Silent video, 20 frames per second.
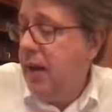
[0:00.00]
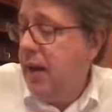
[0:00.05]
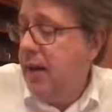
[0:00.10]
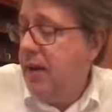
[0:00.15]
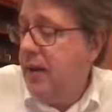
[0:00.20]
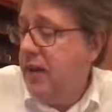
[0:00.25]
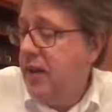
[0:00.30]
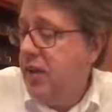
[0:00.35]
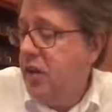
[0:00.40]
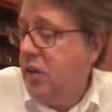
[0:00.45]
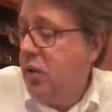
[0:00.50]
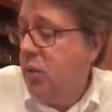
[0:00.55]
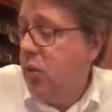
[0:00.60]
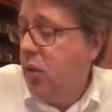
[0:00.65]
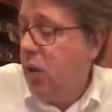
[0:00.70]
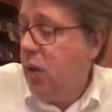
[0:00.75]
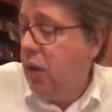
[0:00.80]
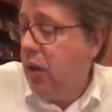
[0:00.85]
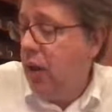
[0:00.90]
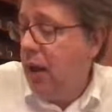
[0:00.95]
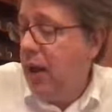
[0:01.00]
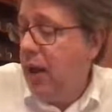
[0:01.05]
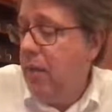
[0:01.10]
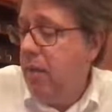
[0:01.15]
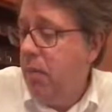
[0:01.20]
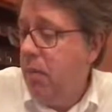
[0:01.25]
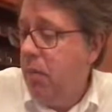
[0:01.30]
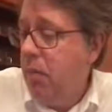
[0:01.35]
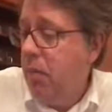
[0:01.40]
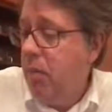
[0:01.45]
access to a
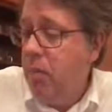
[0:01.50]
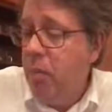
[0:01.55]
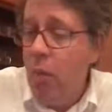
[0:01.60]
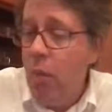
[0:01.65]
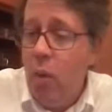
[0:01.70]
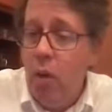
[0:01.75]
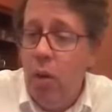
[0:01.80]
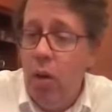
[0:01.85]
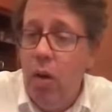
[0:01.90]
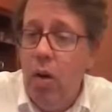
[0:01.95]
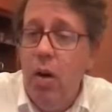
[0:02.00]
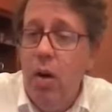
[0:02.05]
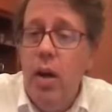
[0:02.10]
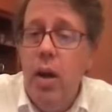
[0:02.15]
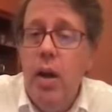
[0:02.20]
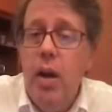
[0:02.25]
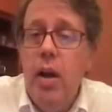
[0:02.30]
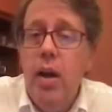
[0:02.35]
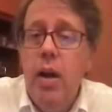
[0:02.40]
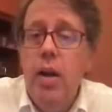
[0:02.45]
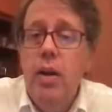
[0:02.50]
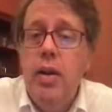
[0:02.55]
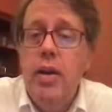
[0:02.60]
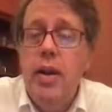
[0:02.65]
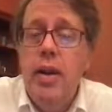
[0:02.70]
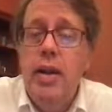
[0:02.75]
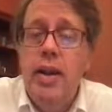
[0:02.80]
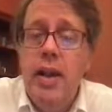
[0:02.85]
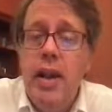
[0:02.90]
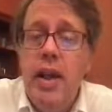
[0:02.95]
lot more
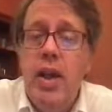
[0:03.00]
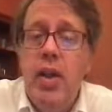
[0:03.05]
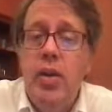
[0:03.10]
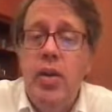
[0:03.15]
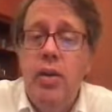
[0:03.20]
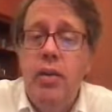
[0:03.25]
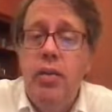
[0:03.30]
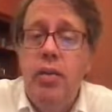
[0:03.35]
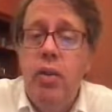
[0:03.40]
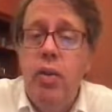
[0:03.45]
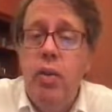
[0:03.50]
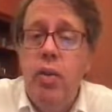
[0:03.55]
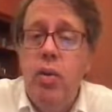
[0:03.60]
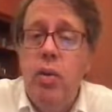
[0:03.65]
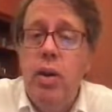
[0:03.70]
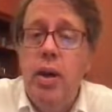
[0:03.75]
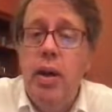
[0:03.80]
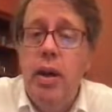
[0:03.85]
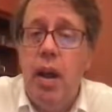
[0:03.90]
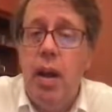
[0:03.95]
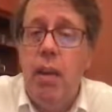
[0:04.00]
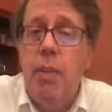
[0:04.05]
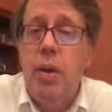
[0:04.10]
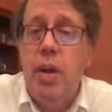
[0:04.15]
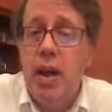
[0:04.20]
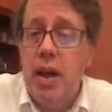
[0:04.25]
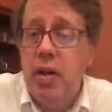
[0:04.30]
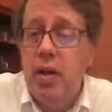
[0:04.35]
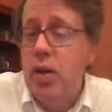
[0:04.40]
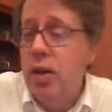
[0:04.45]
techniques for doing
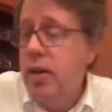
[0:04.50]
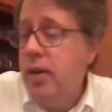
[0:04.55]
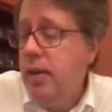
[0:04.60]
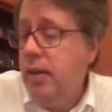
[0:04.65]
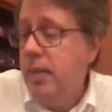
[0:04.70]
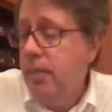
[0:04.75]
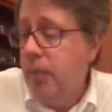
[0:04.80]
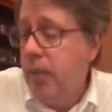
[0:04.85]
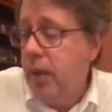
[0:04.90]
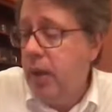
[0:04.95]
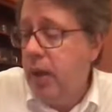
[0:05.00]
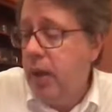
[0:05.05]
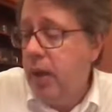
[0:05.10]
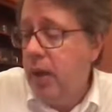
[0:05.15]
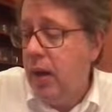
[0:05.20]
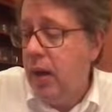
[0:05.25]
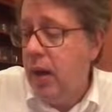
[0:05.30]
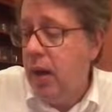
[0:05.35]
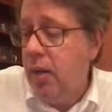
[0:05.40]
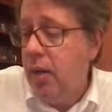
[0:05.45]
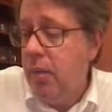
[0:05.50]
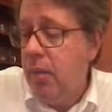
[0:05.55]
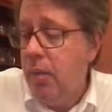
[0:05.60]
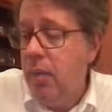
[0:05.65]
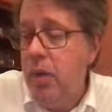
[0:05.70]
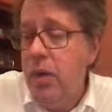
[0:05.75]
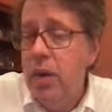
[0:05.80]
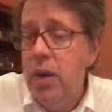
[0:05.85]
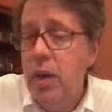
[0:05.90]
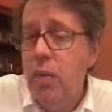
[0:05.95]
computation than
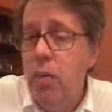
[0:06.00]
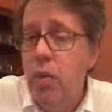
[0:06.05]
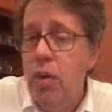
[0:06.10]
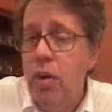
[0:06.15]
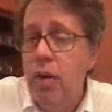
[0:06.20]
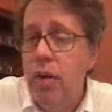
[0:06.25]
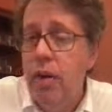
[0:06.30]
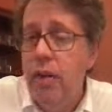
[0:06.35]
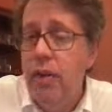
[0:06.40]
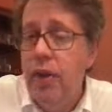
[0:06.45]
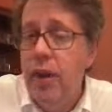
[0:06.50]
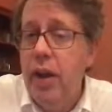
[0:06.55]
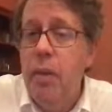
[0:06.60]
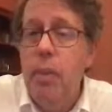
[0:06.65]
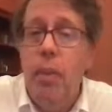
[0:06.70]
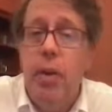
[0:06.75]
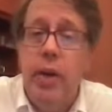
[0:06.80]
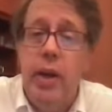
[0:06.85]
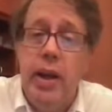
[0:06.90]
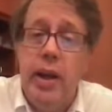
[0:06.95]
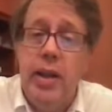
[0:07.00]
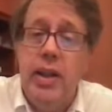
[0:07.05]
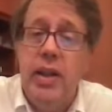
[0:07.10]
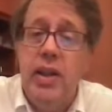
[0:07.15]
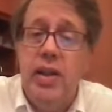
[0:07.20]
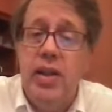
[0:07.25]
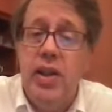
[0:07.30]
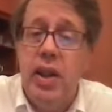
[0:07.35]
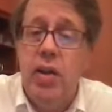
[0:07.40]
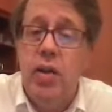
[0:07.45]
were available in the
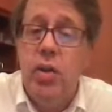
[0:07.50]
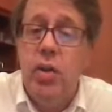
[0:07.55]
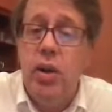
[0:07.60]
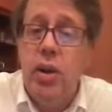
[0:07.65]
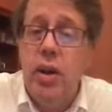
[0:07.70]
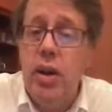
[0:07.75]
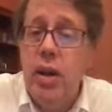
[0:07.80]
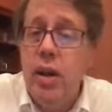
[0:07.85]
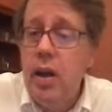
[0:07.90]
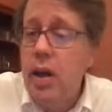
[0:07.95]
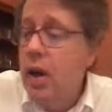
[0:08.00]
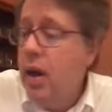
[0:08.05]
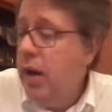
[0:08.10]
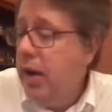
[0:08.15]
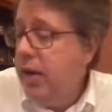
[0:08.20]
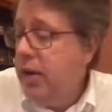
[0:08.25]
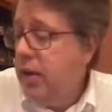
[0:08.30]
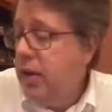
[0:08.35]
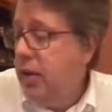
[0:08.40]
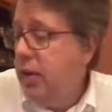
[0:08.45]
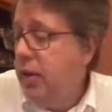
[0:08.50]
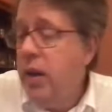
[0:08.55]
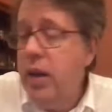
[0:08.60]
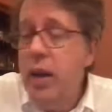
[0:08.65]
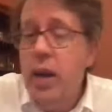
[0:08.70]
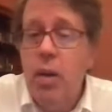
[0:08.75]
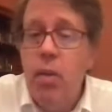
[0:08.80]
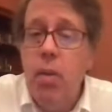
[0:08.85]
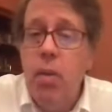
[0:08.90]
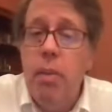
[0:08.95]
18th century. Certainly,
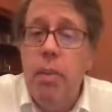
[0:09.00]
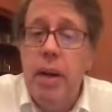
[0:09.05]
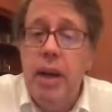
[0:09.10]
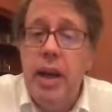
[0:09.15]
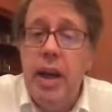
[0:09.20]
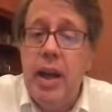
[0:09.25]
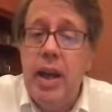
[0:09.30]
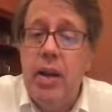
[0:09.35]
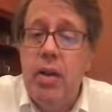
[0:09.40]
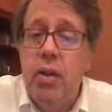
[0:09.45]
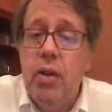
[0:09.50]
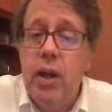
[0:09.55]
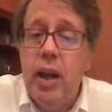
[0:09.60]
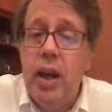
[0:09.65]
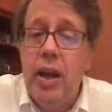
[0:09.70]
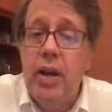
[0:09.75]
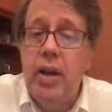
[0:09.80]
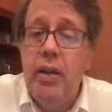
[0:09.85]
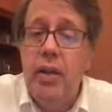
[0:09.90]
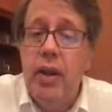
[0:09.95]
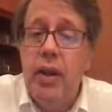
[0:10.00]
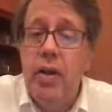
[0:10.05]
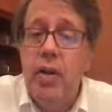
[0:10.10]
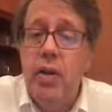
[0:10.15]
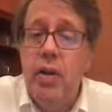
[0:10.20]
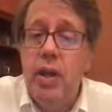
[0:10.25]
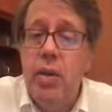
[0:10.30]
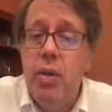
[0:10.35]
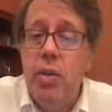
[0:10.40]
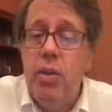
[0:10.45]
there were mechanical
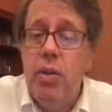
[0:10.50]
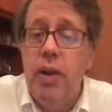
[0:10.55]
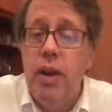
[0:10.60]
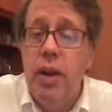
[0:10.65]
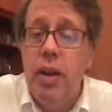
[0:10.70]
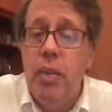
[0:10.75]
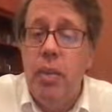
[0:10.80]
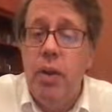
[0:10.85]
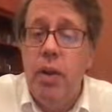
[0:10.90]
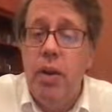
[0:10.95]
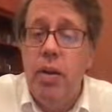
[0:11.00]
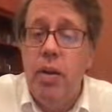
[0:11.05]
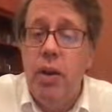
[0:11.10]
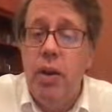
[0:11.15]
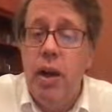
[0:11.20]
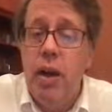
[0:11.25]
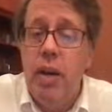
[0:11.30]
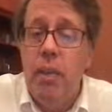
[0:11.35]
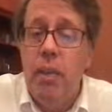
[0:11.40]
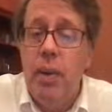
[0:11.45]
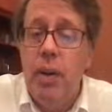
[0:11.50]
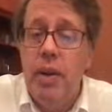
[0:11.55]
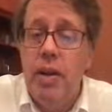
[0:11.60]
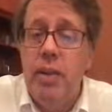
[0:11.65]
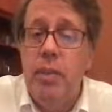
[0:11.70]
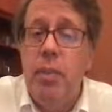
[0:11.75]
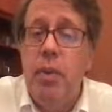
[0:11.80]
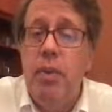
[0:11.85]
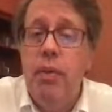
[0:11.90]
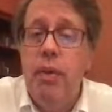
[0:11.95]
calculators that were available that could help
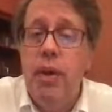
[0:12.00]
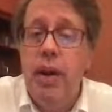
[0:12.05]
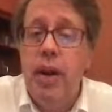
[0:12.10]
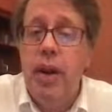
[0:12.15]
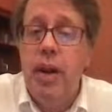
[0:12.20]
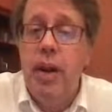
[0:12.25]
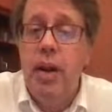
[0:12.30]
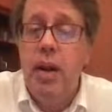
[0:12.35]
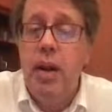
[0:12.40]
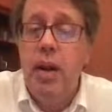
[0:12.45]
simplify